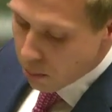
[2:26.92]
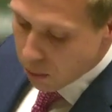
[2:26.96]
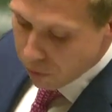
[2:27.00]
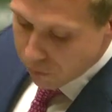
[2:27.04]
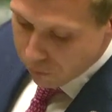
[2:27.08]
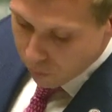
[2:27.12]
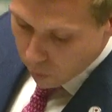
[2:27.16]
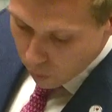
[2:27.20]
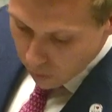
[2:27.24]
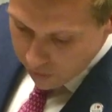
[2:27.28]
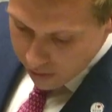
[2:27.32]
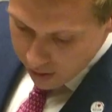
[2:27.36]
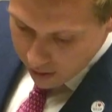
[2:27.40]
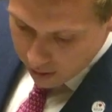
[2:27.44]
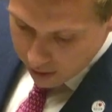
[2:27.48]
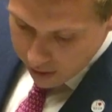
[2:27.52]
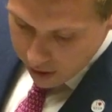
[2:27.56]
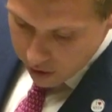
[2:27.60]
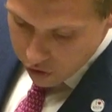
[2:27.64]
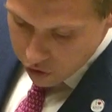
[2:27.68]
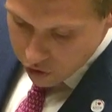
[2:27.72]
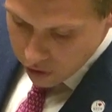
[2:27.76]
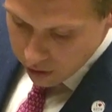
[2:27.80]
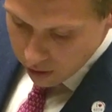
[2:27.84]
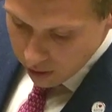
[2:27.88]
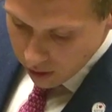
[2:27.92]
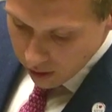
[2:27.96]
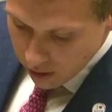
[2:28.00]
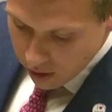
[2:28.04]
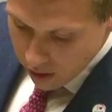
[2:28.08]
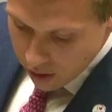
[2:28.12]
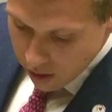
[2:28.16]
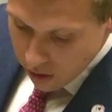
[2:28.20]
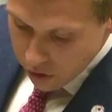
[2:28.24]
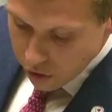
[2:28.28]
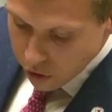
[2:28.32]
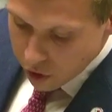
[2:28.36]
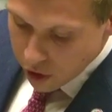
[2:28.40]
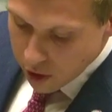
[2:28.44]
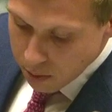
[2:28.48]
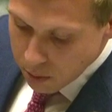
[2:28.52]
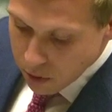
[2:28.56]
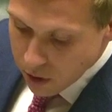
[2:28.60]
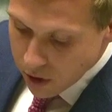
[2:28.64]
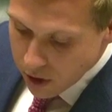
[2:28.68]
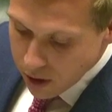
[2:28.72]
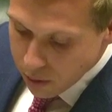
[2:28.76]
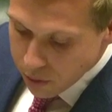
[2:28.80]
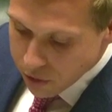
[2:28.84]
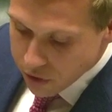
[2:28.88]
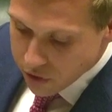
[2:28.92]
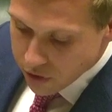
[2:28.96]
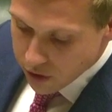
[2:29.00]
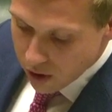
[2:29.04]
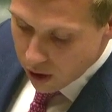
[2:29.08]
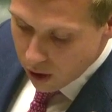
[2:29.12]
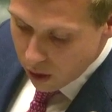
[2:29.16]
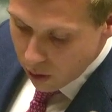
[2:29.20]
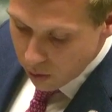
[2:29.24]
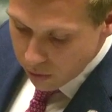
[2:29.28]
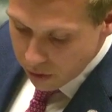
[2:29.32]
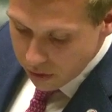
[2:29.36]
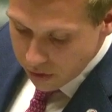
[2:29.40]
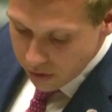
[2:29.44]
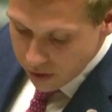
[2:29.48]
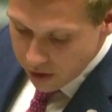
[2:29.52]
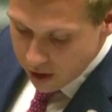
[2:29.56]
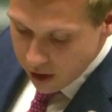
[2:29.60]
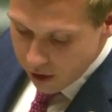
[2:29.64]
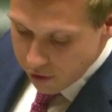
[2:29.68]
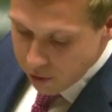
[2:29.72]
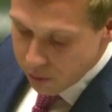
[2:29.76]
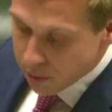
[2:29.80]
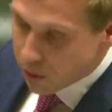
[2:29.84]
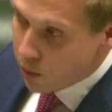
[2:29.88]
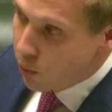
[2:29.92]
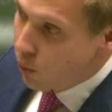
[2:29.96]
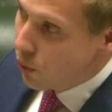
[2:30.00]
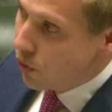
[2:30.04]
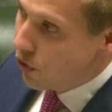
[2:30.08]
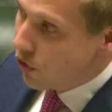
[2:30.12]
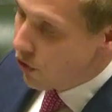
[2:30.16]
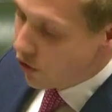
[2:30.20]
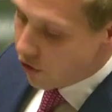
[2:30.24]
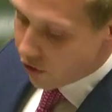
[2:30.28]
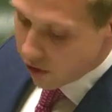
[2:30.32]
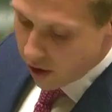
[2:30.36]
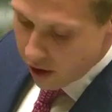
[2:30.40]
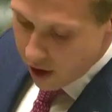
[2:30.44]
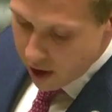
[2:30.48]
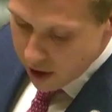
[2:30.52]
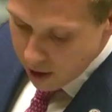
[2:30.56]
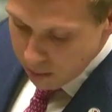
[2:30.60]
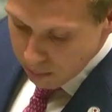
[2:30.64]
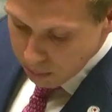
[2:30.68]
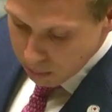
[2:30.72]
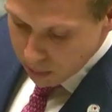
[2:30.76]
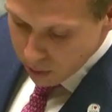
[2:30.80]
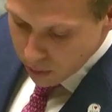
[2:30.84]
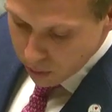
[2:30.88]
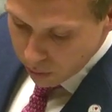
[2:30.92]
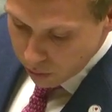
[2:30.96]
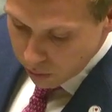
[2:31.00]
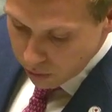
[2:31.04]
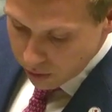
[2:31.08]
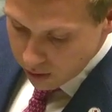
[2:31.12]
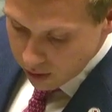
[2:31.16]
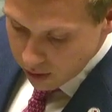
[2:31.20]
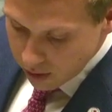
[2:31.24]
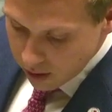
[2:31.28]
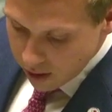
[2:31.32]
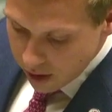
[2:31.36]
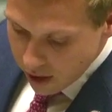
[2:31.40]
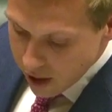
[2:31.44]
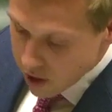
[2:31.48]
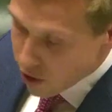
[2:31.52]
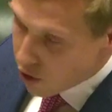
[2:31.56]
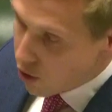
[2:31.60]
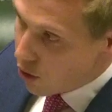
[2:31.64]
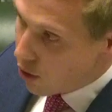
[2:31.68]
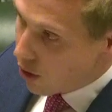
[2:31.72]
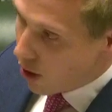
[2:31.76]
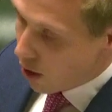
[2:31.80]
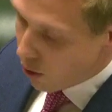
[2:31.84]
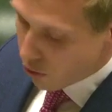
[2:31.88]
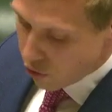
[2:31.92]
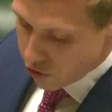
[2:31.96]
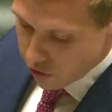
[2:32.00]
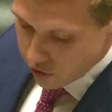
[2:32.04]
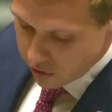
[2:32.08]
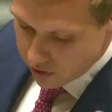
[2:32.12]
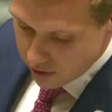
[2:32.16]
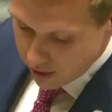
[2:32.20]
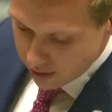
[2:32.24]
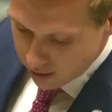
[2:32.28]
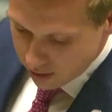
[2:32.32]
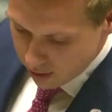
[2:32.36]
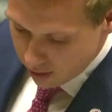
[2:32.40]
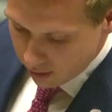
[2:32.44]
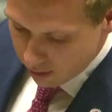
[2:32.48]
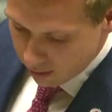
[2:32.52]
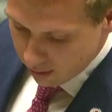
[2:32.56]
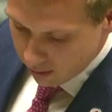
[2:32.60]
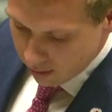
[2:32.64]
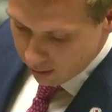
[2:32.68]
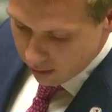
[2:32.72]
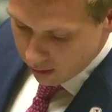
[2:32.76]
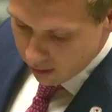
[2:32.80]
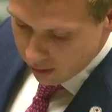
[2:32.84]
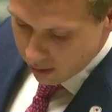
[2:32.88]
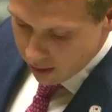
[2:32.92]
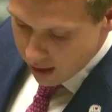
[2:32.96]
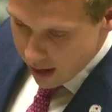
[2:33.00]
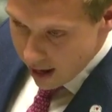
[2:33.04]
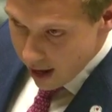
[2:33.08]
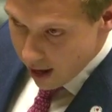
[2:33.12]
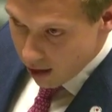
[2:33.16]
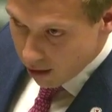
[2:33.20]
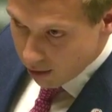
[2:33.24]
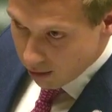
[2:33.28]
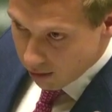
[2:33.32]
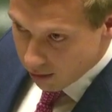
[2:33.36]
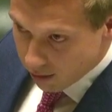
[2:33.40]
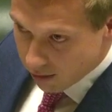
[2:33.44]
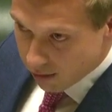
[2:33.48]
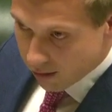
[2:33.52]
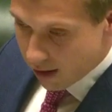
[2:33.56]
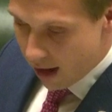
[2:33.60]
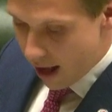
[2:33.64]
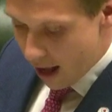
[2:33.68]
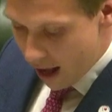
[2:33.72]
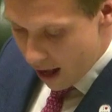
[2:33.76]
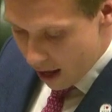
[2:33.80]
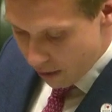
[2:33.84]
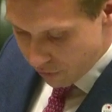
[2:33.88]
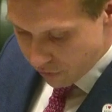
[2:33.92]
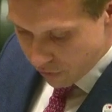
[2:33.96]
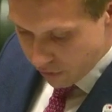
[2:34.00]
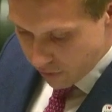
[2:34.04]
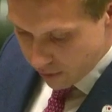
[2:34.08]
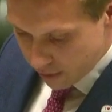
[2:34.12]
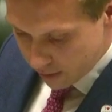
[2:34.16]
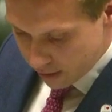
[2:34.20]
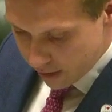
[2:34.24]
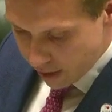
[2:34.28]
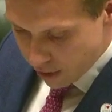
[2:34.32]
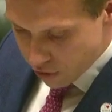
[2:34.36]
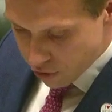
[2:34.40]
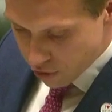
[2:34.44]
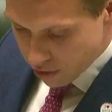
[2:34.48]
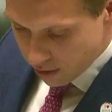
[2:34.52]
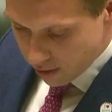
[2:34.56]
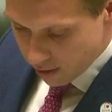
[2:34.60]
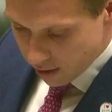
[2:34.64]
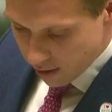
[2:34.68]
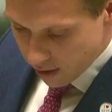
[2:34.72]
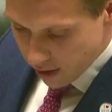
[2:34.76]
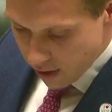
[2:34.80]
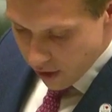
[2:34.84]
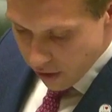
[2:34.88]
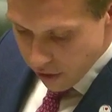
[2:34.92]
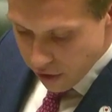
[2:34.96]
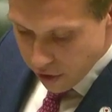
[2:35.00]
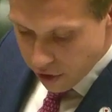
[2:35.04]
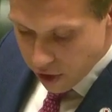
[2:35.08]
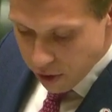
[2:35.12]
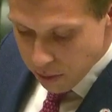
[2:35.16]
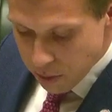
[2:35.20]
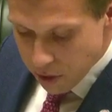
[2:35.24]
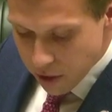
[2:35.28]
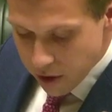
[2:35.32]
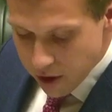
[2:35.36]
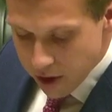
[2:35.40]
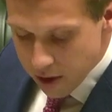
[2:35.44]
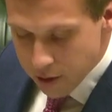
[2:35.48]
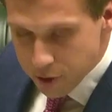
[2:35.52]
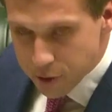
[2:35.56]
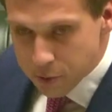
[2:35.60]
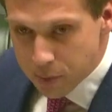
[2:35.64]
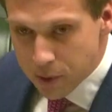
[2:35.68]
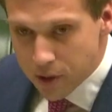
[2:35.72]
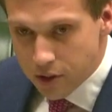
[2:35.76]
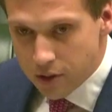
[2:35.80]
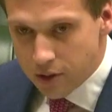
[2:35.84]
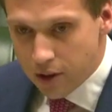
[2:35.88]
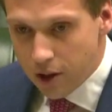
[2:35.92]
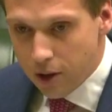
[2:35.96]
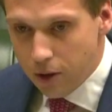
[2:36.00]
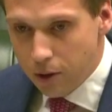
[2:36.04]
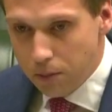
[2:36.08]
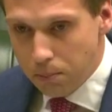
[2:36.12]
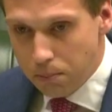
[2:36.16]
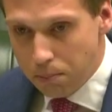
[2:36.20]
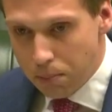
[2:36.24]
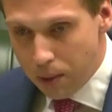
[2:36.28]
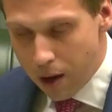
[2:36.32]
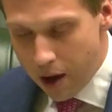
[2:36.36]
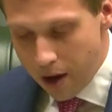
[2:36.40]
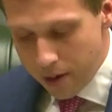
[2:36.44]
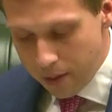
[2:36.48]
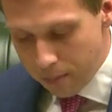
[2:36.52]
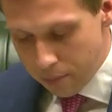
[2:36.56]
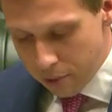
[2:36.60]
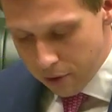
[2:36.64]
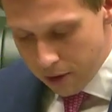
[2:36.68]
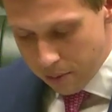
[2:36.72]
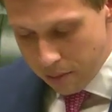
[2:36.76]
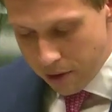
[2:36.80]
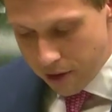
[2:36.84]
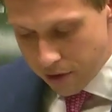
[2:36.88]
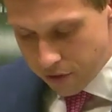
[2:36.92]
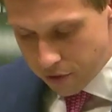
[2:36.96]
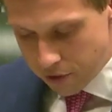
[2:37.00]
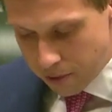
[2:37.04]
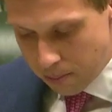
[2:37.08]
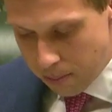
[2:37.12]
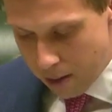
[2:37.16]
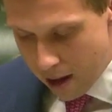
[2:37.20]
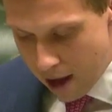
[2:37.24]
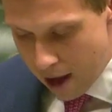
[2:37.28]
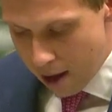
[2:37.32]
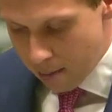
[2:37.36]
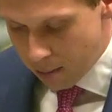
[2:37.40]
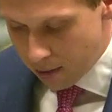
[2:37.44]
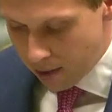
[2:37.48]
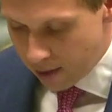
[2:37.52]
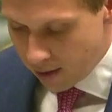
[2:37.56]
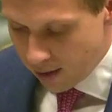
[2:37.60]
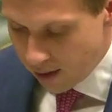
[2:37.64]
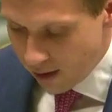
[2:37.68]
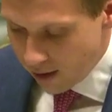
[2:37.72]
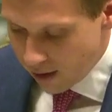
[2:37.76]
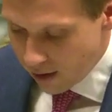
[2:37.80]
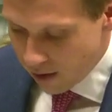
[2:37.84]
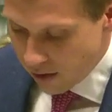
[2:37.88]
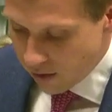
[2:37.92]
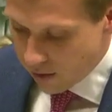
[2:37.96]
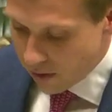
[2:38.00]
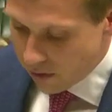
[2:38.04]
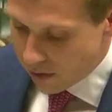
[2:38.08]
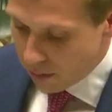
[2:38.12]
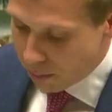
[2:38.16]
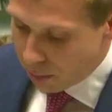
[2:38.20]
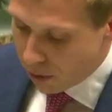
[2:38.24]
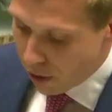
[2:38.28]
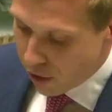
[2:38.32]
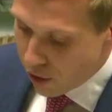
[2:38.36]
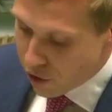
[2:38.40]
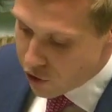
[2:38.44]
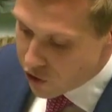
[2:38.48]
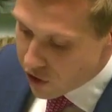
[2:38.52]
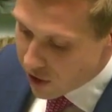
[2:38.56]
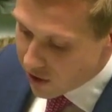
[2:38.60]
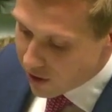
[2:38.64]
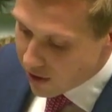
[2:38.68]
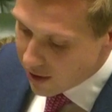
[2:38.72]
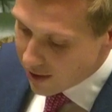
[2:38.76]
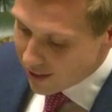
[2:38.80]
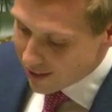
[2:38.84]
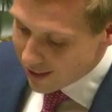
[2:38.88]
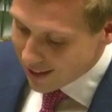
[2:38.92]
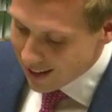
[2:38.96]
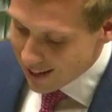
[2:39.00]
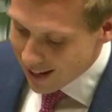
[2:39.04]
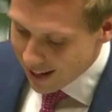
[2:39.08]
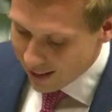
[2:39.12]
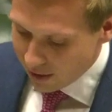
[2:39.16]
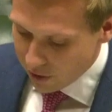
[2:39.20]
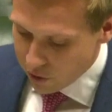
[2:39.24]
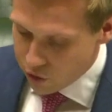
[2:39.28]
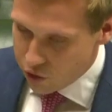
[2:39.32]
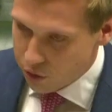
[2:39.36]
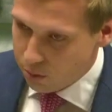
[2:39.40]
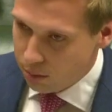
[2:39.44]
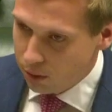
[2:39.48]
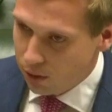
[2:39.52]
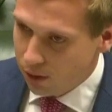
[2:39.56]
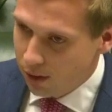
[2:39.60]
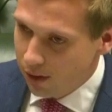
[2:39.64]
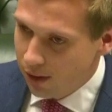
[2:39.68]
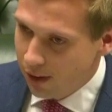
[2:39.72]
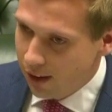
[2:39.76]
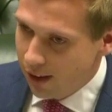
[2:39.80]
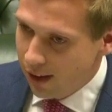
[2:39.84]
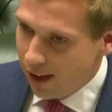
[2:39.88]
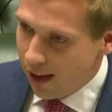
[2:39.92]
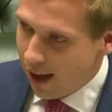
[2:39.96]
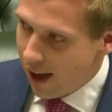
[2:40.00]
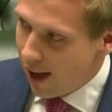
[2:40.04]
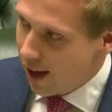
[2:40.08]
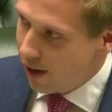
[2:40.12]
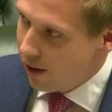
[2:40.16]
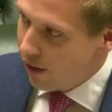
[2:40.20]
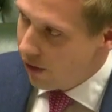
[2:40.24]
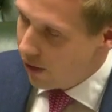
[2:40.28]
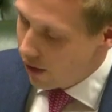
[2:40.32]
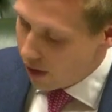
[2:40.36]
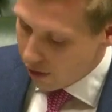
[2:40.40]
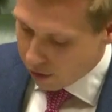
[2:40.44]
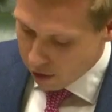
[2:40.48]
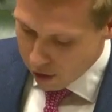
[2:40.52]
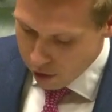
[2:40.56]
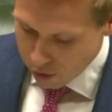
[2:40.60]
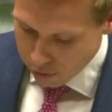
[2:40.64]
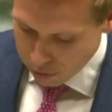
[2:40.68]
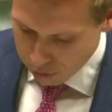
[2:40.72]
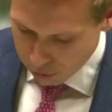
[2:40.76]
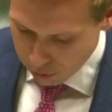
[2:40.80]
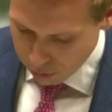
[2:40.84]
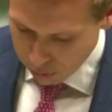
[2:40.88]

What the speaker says: Before the election, the community was told that the government would design and build a new culture centre. Now, after the election, the community has been told by the Premier's department that the project is ineligible under their own